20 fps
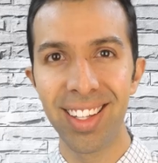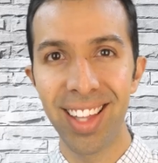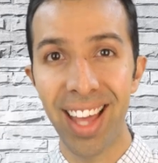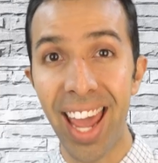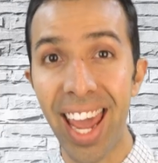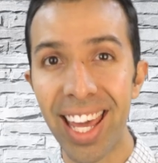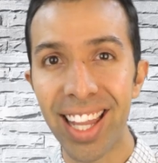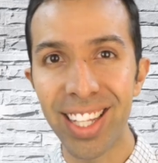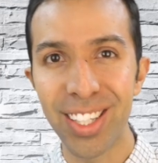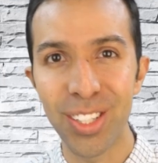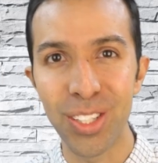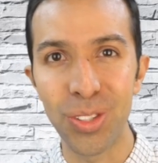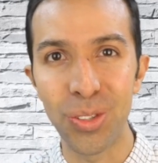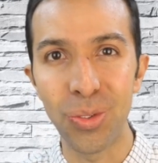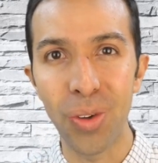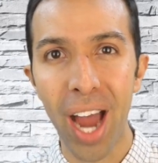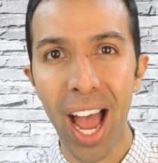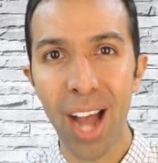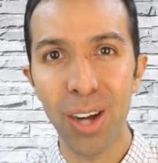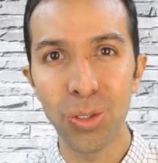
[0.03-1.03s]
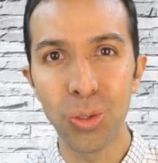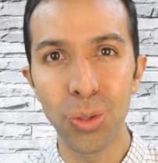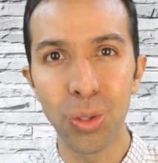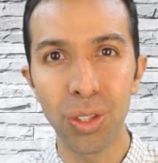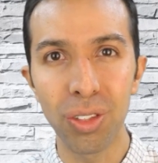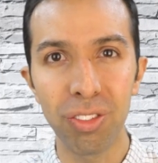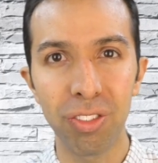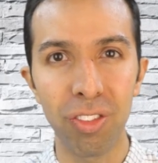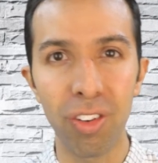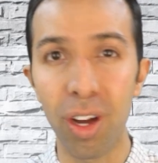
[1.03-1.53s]
Hey, this is
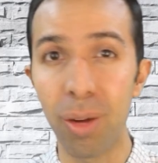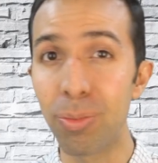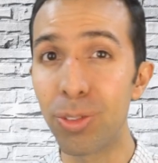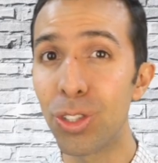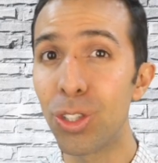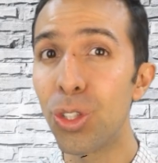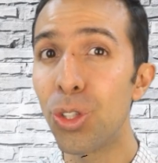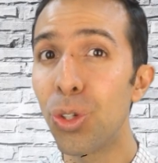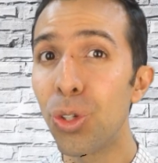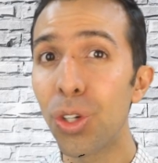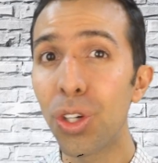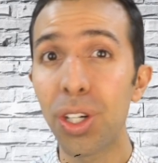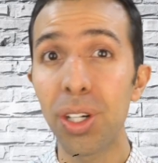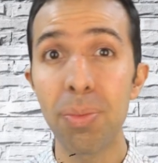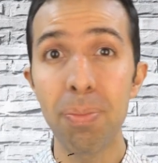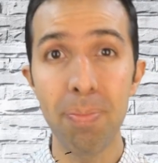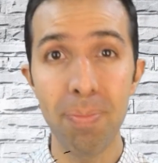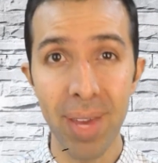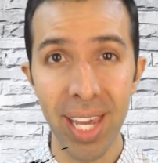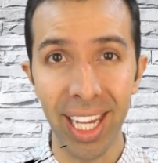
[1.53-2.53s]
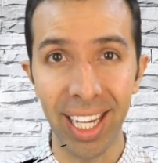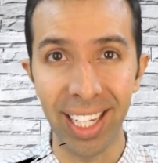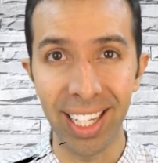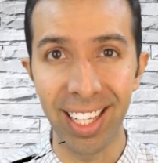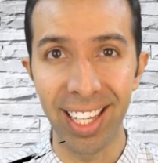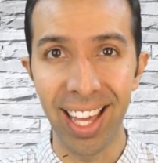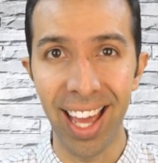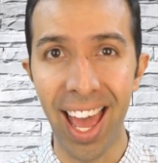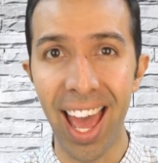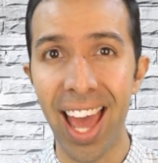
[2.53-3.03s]
Raul from Tutor Ming,
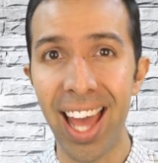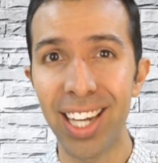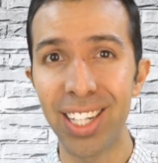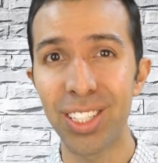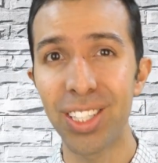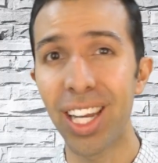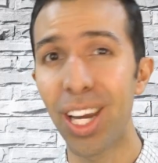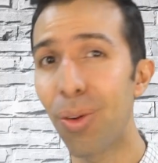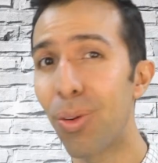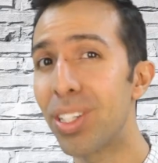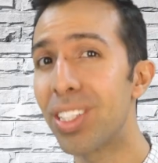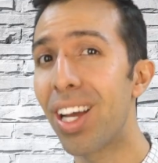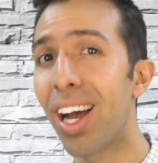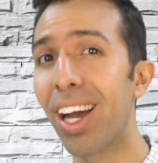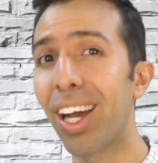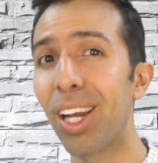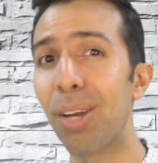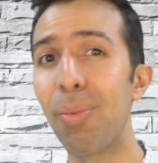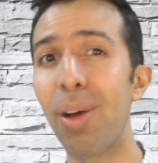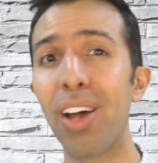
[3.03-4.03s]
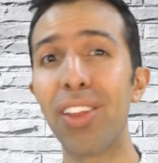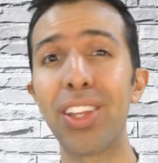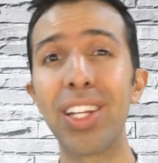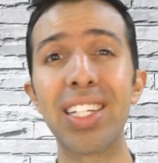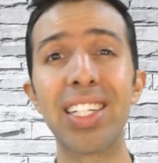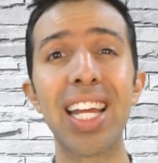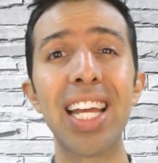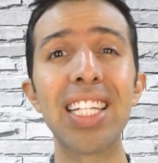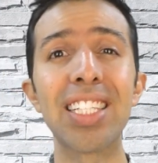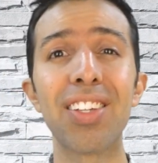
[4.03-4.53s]
and today we're talking about the
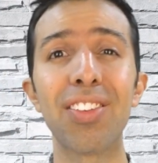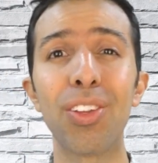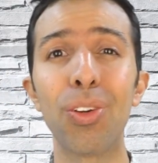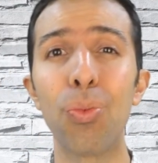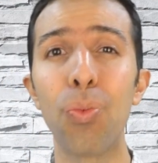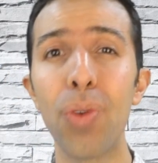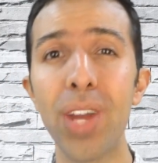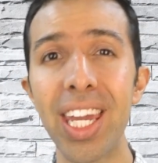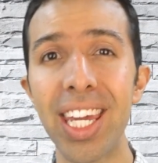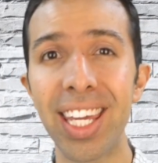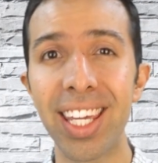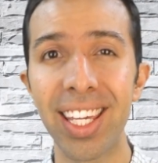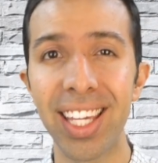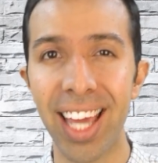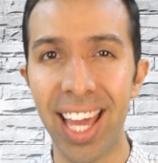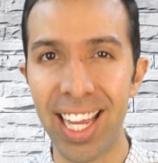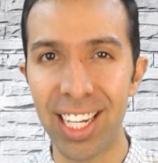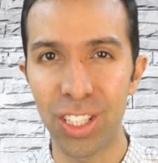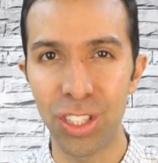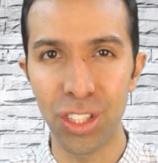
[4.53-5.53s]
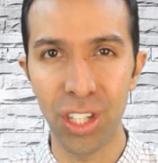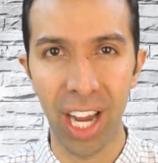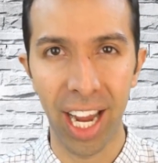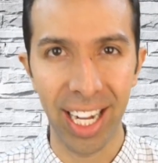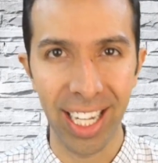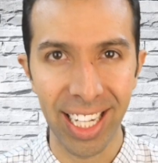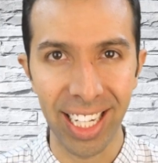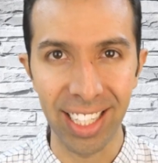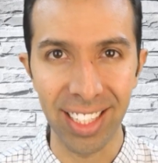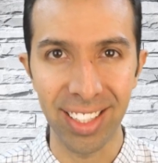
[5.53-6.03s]
days of the week in
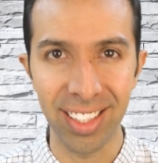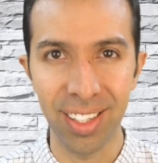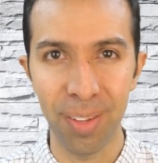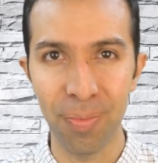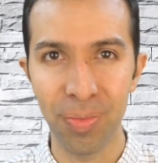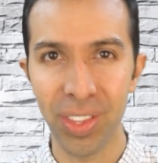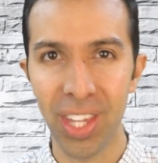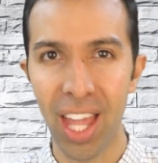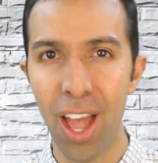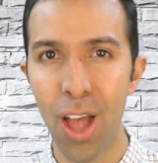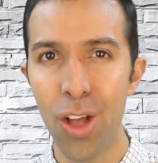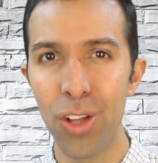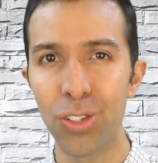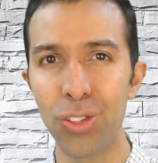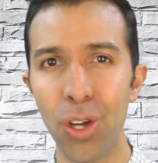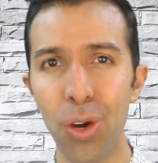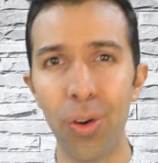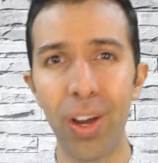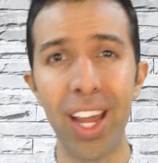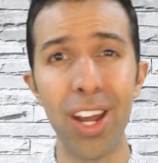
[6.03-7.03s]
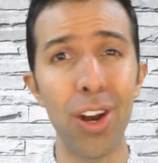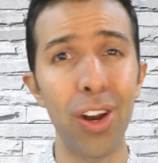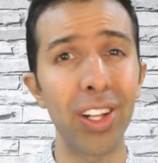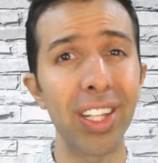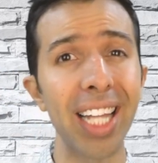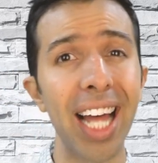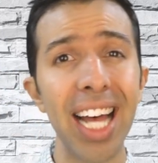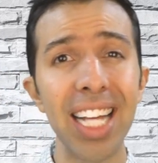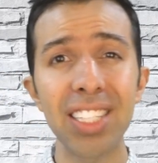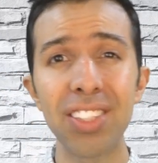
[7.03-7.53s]
Chinese. So in our
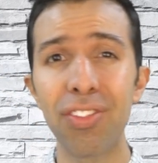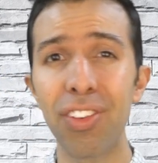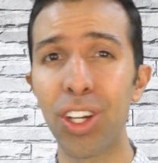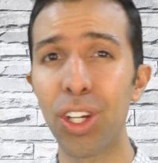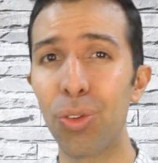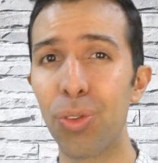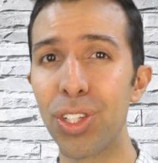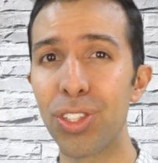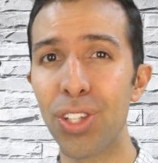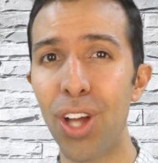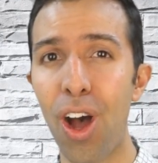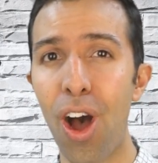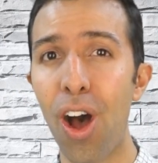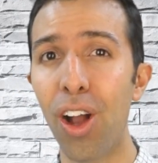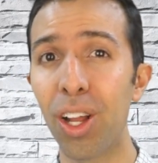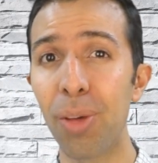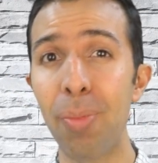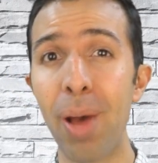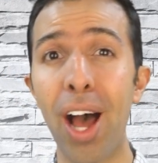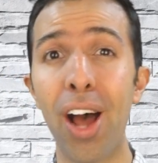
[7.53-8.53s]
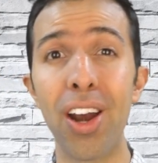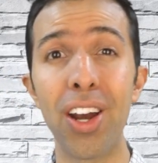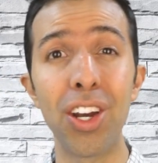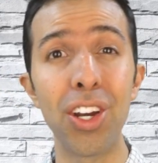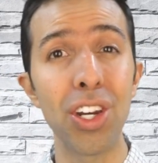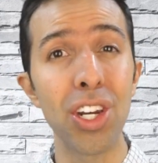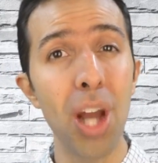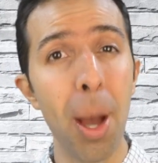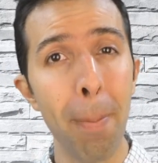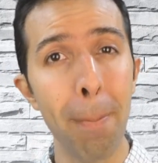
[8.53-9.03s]
last video, we saw all about
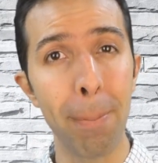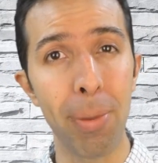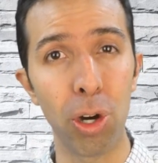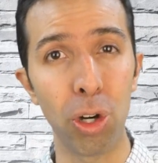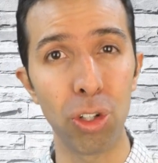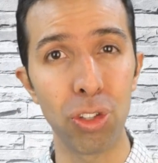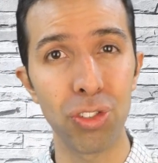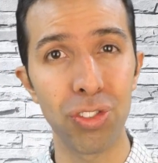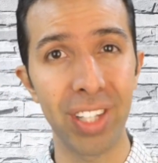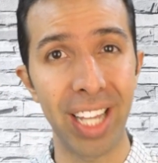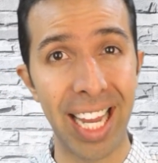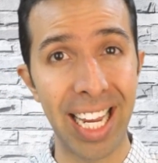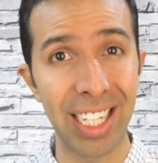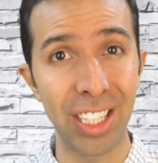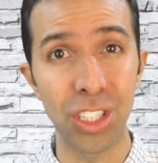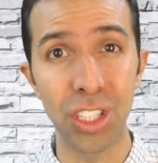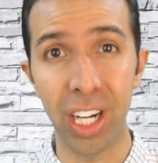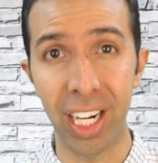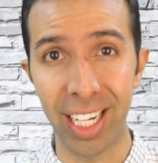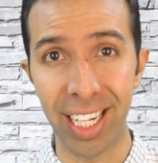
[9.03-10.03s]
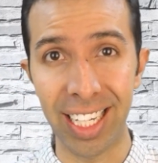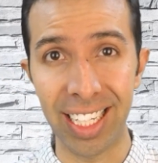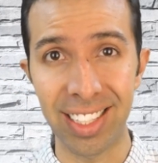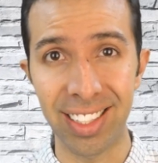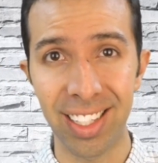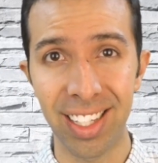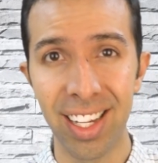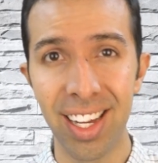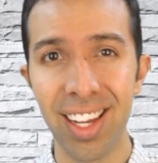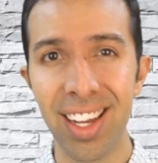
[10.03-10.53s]
numbers in
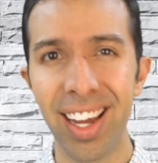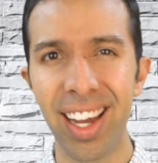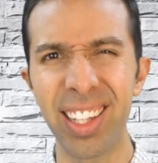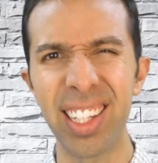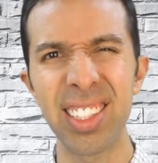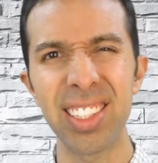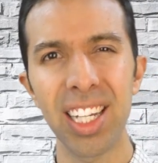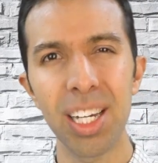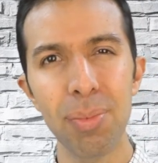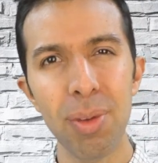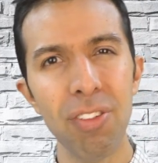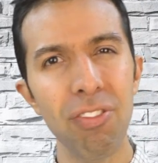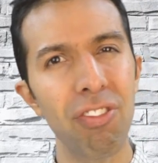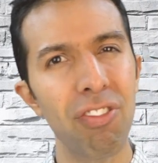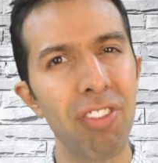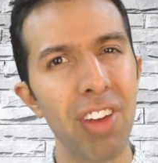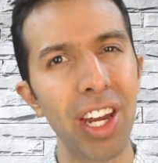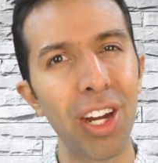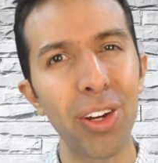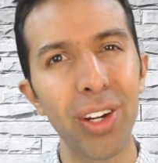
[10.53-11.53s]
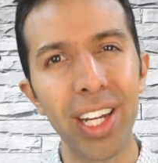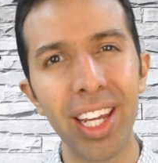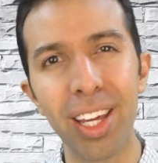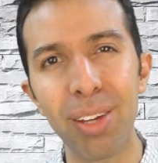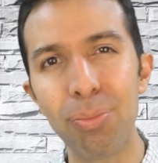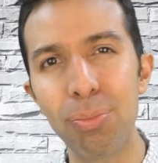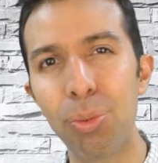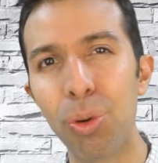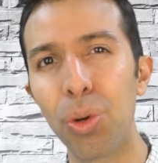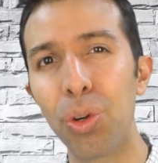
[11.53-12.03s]
Chinese, and that's going to be very
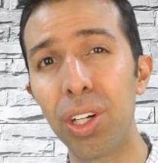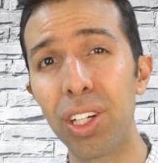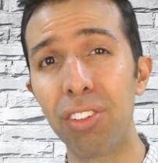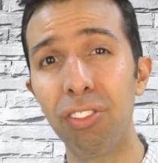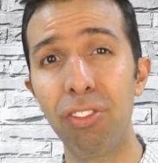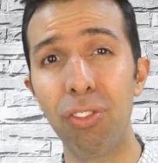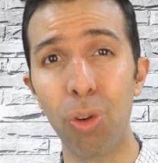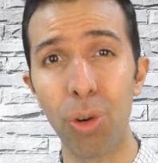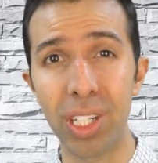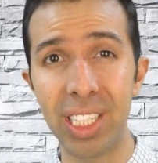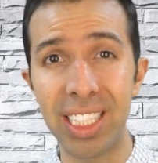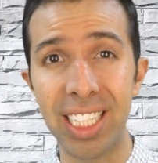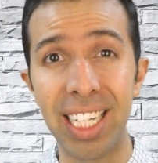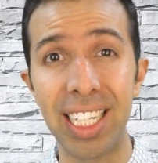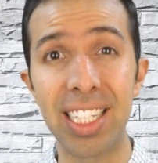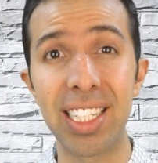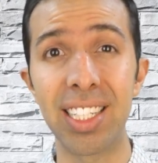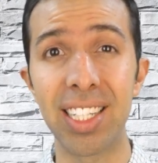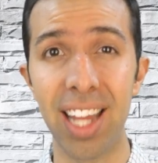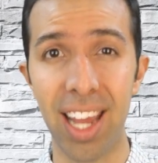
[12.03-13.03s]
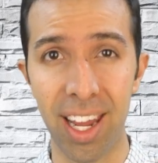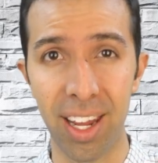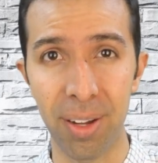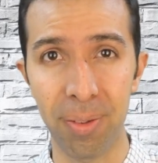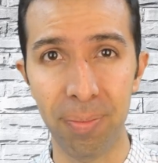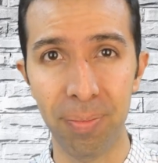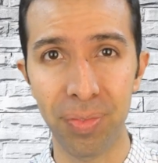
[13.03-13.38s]
important for today.